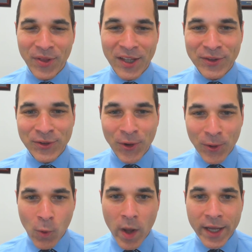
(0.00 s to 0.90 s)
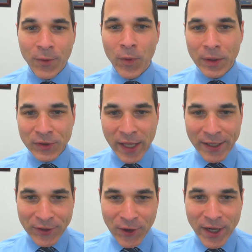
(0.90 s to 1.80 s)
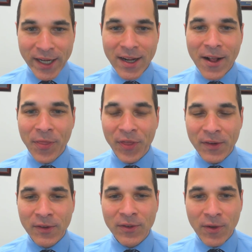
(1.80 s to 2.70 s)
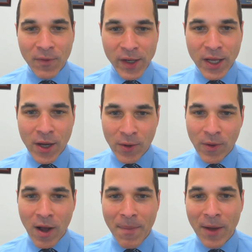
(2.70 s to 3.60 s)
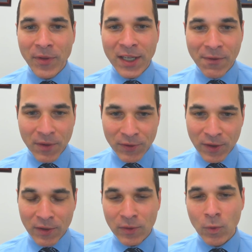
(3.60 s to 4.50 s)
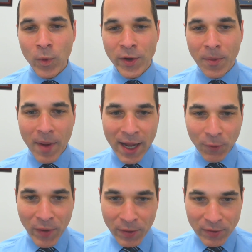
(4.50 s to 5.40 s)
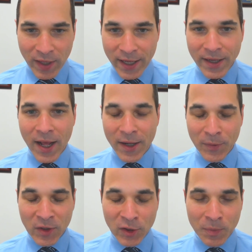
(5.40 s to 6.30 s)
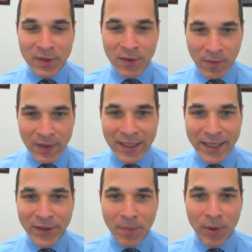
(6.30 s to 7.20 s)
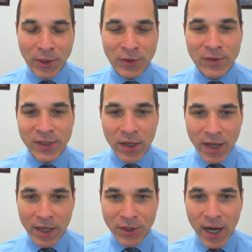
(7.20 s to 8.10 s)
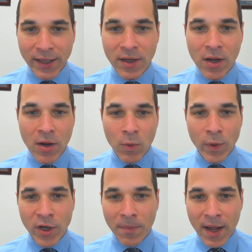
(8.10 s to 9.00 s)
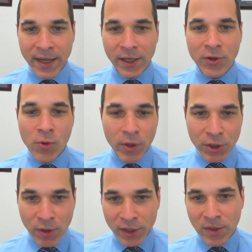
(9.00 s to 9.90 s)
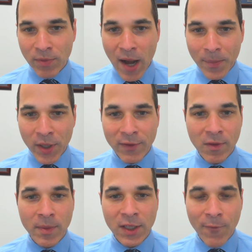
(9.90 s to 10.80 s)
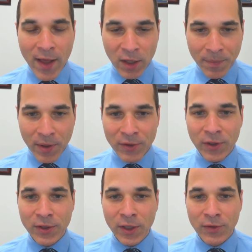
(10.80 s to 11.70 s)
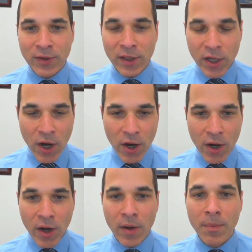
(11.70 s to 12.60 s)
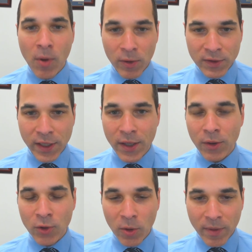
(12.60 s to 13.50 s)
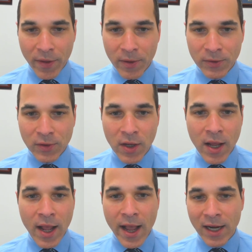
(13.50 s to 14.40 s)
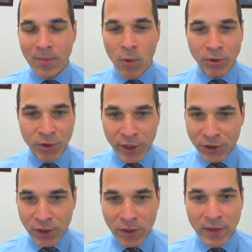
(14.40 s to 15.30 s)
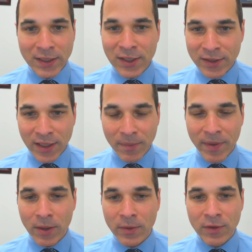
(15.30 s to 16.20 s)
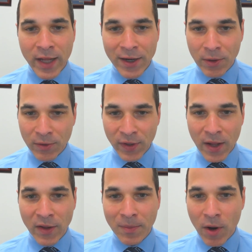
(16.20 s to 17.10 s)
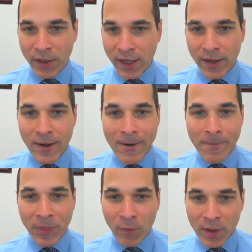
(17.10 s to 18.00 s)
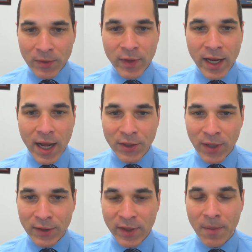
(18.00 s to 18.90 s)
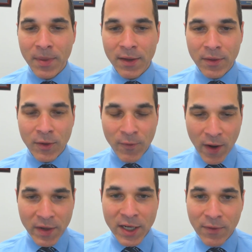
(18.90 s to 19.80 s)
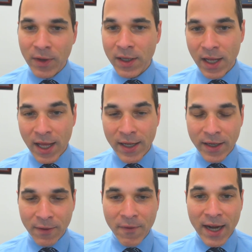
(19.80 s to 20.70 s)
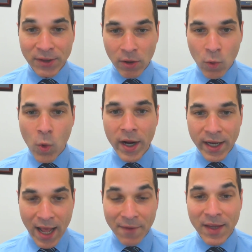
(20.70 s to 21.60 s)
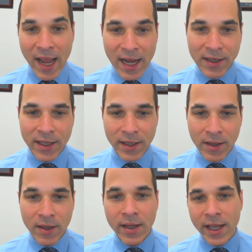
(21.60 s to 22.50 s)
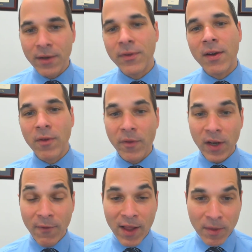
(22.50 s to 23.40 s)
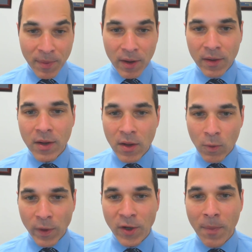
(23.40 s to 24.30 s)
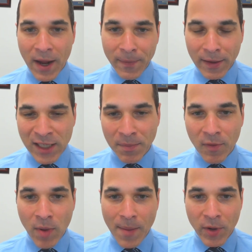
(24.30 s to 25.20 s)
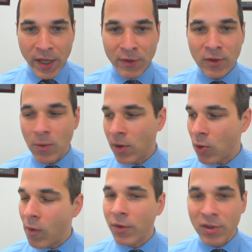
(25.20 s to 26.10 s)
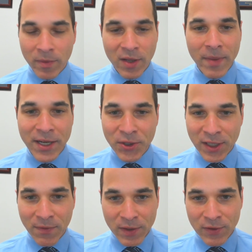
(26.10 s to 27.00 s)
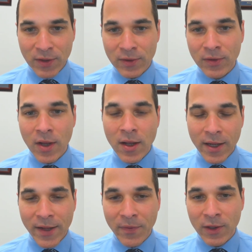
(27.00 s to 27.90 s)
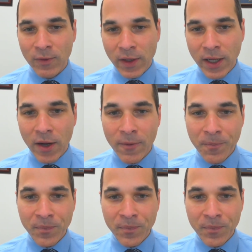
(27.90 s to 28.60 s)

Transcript: This is Earl White, real estate attorney. This is a video about the differences when you're buying real estate and specifically in the purchase and sale contract. When you're buying a new construction property from a developer such as Lennar, Pulte, or Toll Brothers, and a more traditional existing build standard sale on the market. The real estate contracts can be very different and in fact are quite heavy-handed in favor of the developer when you're buying that type of property. So we'll go over some of the major differences in this video.